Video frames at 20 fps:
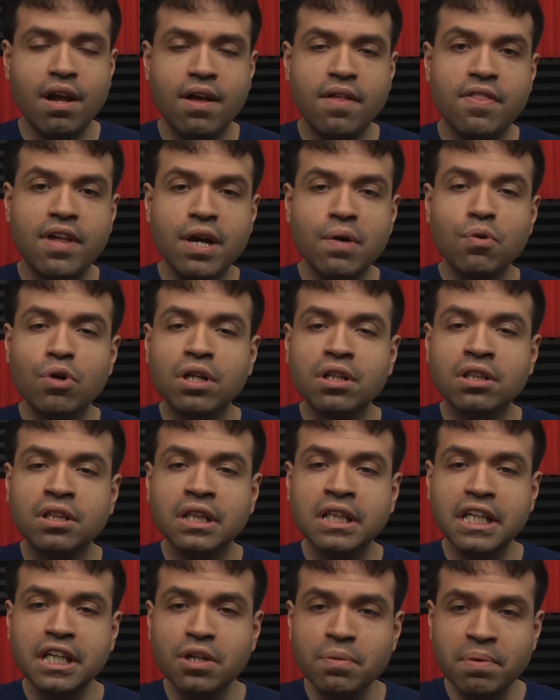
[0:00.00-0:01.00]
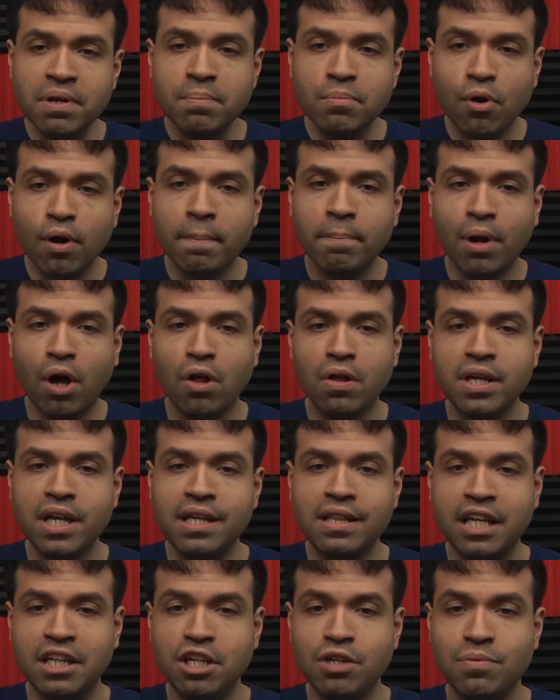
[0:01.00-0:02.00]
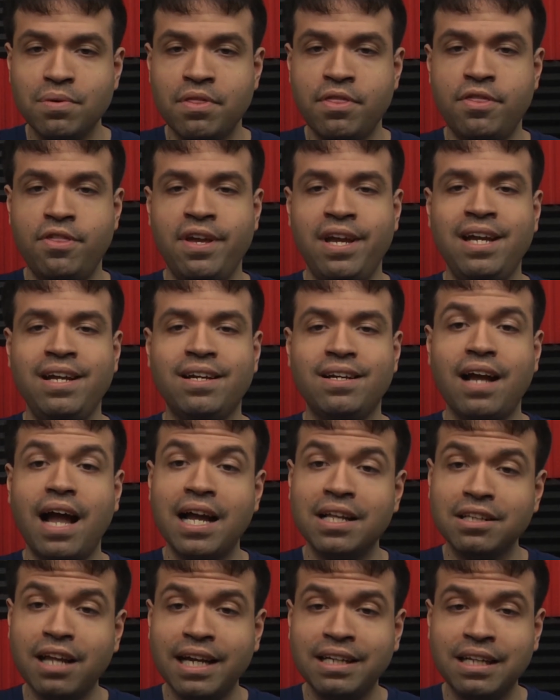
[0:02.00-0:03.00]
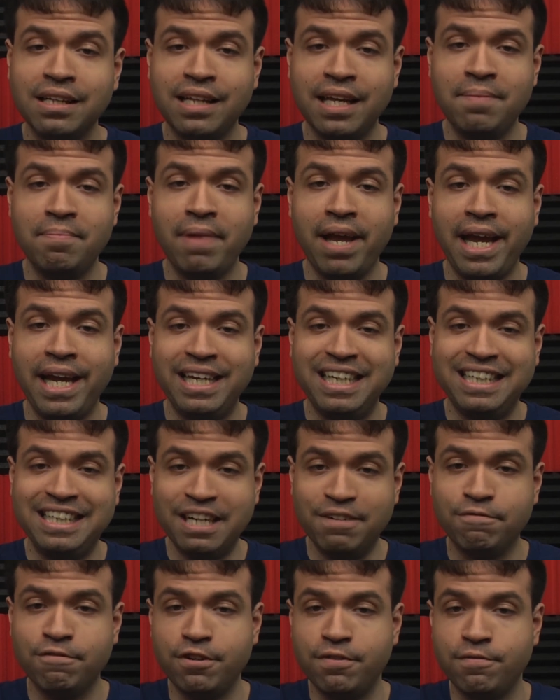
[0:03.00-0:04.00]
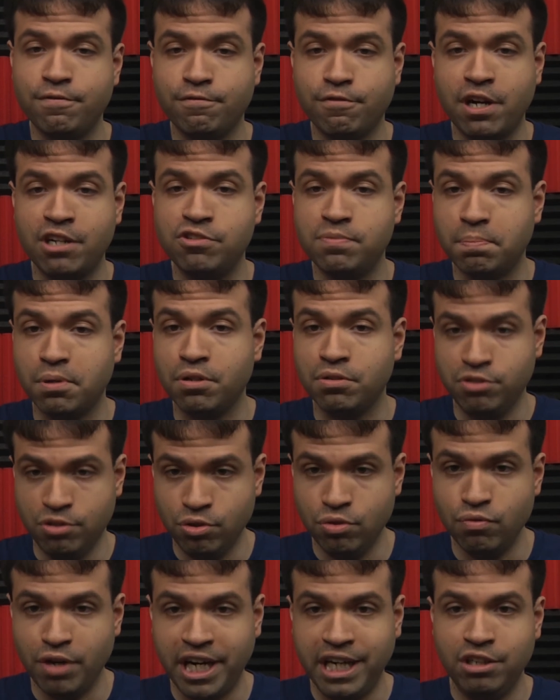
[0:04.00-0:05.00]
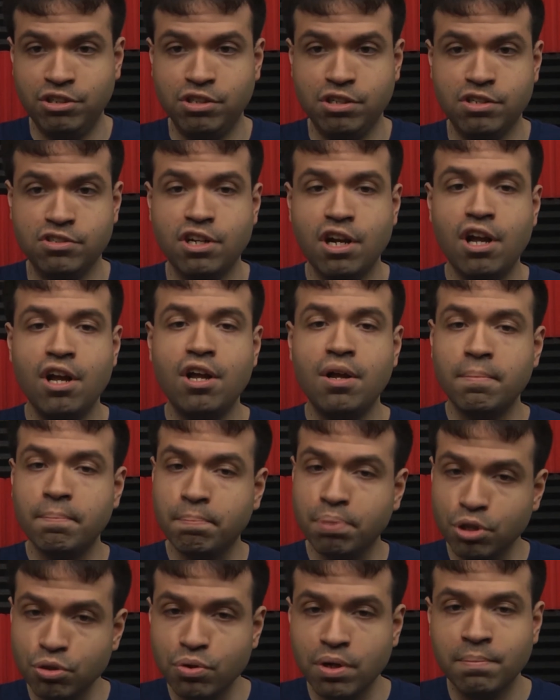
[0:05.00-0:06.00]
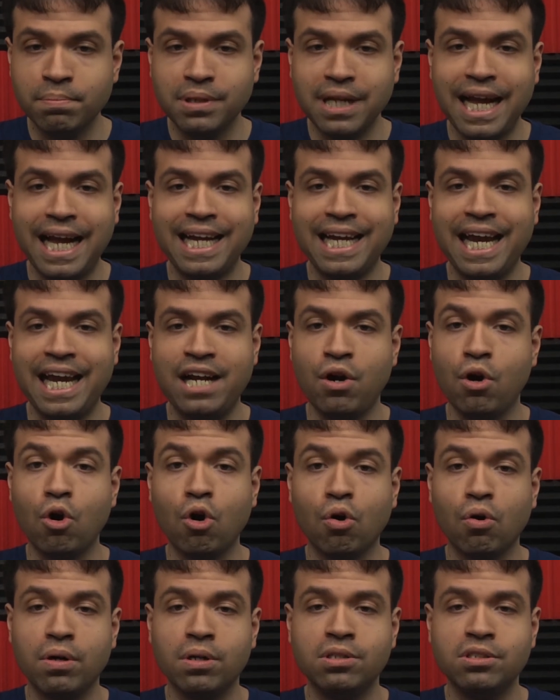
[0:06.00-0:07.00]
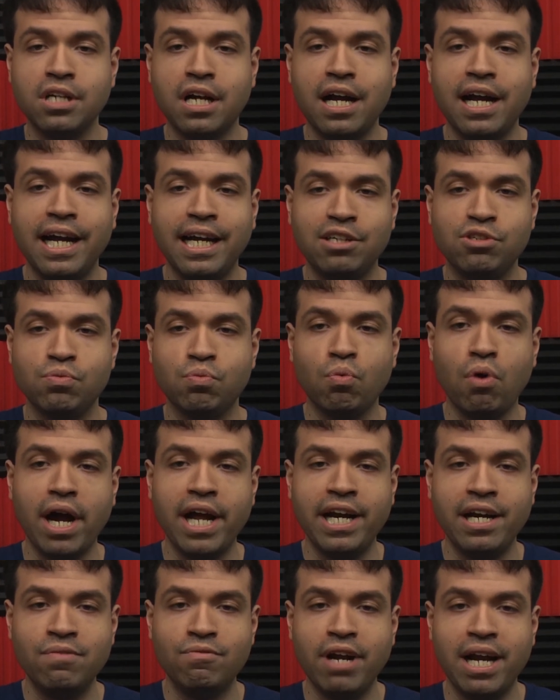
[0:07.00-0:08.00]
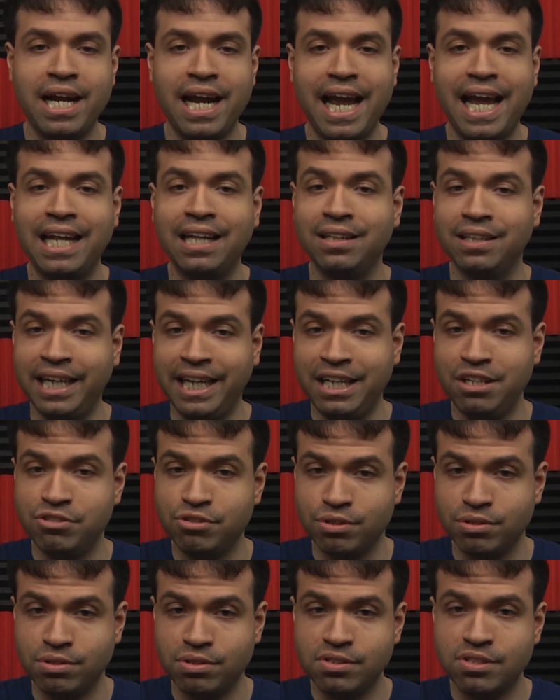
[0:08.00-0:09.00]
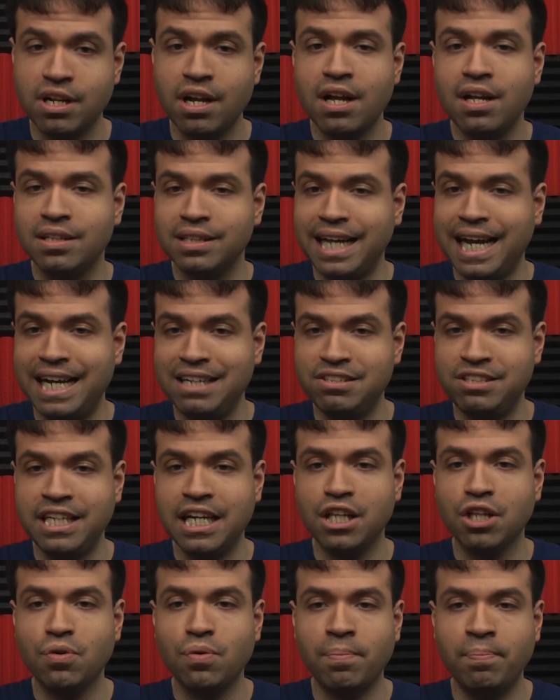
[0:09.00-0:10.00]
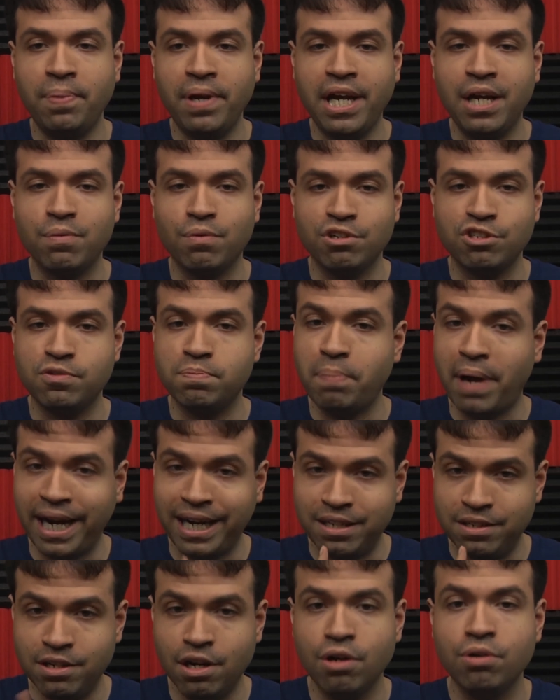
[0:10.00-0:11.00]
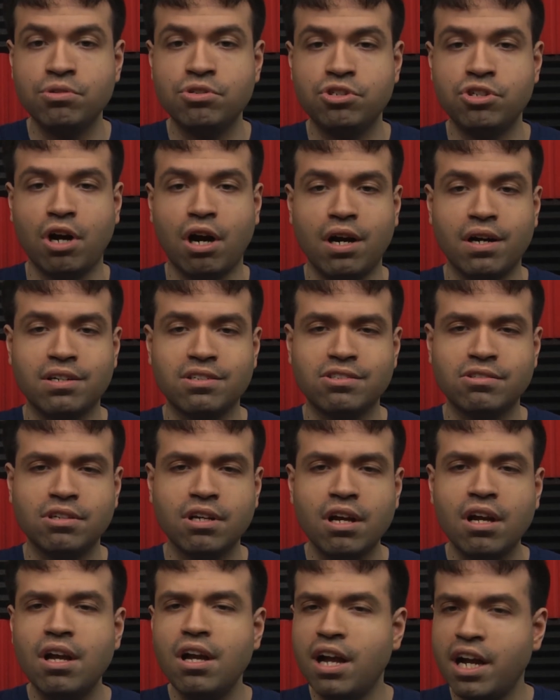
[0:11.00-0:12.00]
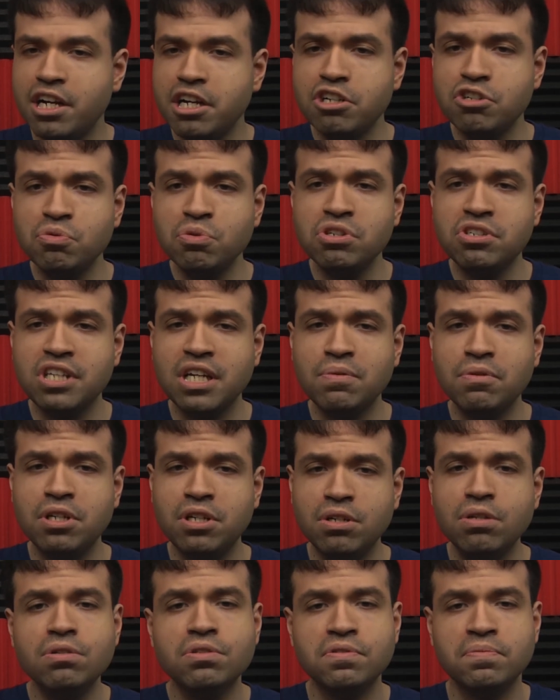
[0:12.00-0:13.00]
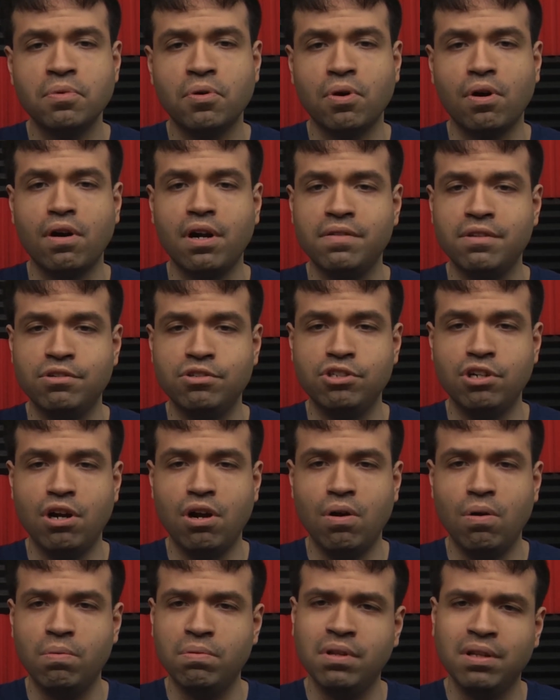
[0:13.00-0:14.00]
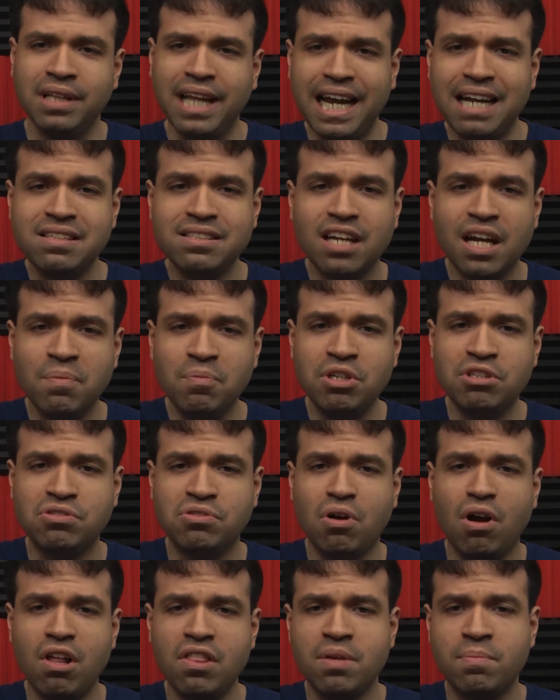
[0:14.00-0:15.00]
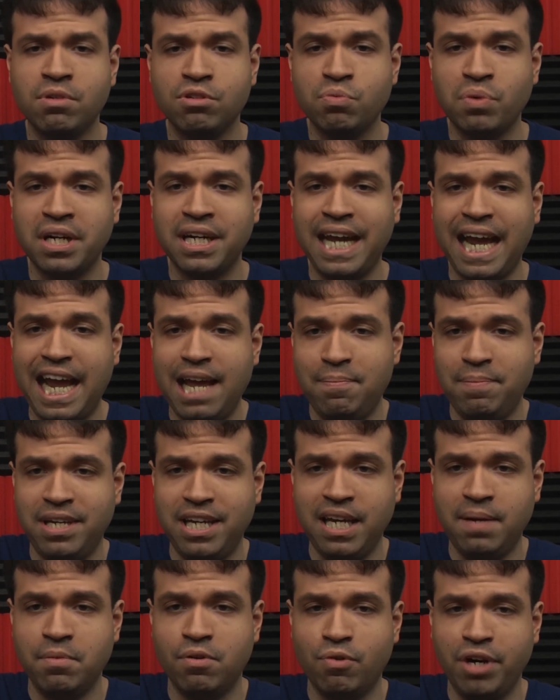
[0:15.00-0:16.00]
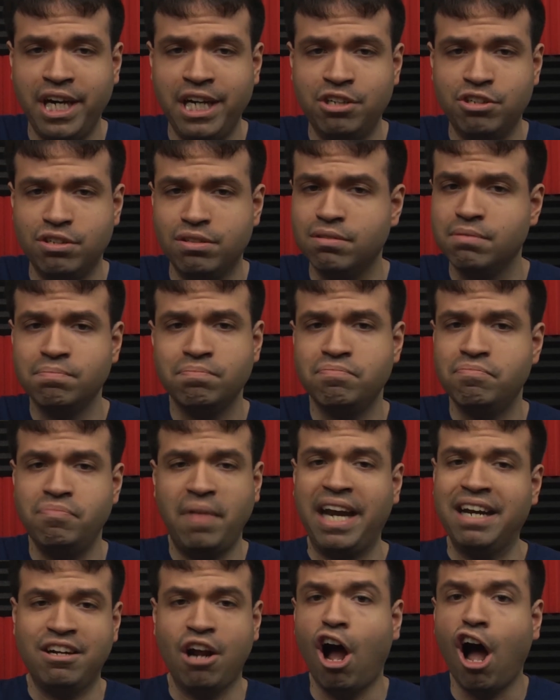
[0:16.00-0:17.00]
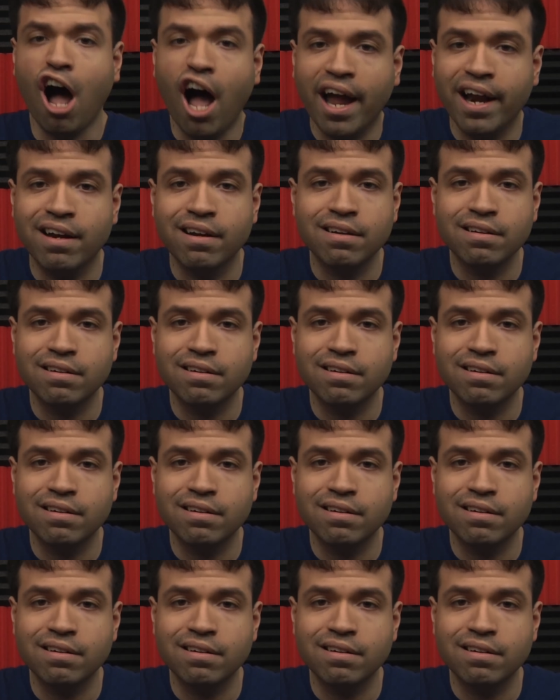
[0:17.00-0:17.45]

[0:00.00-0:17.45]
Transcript: They were a little bit more bulky than you would think. I liked that they made different fronts per two Rangers. Blue and black had orange eyes, white and red had lasers, last yellow and pink were spiked nose sharks. I just wish they were used more on the show. The last time we saw them was when Cat became a ranger, then gone.